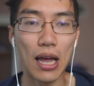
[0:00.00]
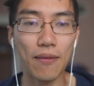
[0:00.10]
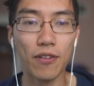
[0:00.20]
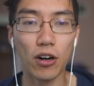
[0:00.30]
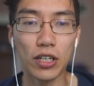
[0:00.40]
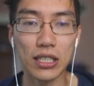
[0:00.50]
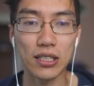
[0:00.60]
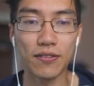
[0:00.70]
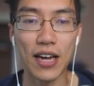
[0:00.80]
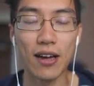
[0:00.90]
mvar gets
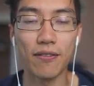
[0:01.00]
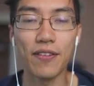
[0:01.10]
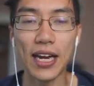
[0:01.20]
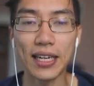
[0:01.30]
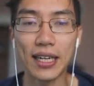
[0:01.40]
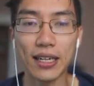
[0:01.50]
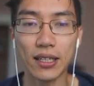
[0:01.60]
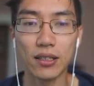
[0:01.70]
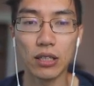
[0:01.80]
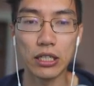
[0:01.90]

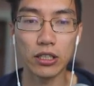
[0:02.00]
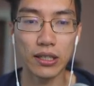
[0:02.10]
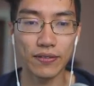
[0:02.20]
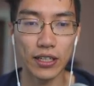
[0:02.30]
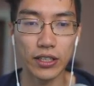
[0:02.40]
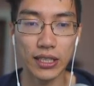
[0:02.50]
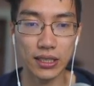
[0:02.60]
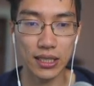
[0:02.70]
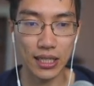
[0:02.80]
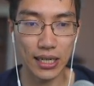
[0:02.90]
vacated, until that value
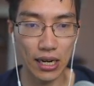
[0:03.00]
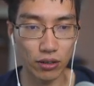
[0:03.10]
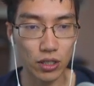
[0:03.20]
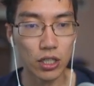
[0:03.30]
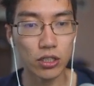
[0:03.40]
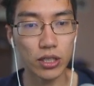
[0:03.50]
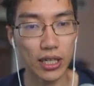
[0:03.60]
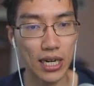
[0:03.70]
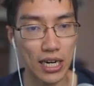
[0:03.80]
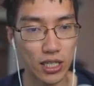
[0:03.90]
is taken out, so that I
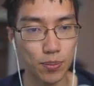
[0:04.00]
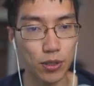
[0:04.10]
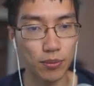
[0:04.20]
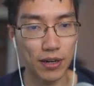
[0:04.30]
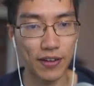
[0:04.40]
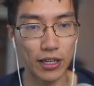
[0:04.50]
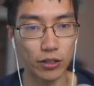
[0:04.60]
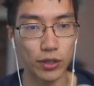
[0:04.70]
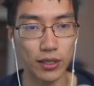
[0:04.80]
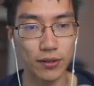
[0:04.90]
can actually put my
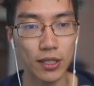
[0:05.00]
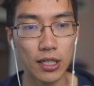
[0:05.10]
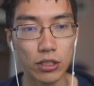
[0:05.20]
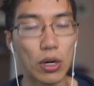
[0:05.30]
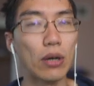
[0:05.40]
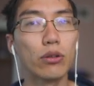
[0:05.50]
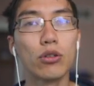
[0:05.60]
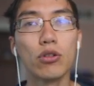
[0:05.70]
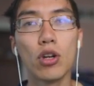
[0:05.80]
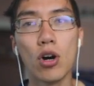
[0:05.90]
value in. So I'll
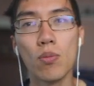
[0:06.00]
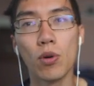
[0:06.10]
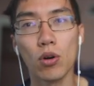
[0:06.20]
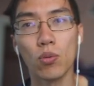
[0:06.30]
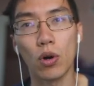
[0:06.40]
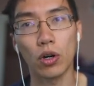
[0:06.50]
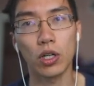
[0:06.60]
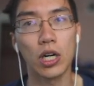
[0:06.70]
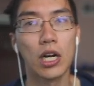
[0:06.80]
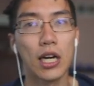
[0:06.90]
do no more
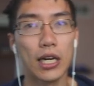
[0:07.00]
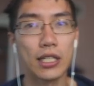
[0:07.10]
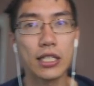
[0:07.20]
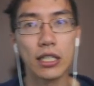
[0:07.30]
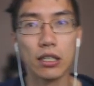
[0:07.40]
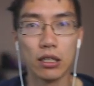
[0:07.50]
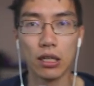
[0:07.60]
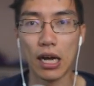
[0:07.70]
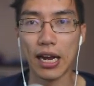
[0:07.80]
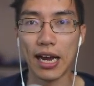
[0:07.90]
work
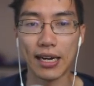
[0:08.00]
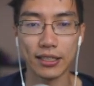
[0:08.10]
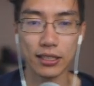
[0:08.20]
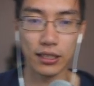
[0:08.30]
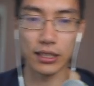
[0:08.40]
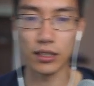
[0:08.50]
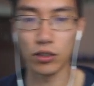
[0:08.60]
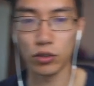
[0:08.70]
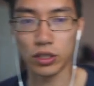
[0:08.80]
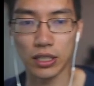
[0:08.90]
until I actually
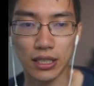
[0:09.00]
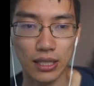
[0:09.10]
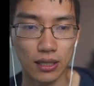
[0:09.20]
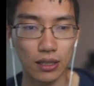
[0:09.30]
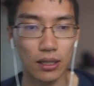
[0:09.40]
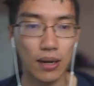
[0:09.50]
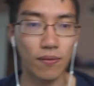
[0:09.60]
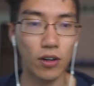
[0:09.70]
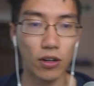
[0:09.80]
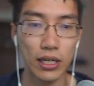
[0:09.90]
see that the
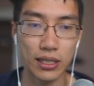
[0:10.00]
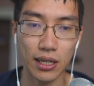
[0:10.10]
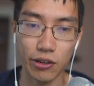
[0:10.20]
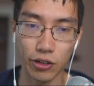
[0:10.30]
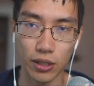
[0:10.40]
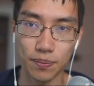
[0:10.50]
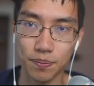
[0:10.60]
mvar has cleared up.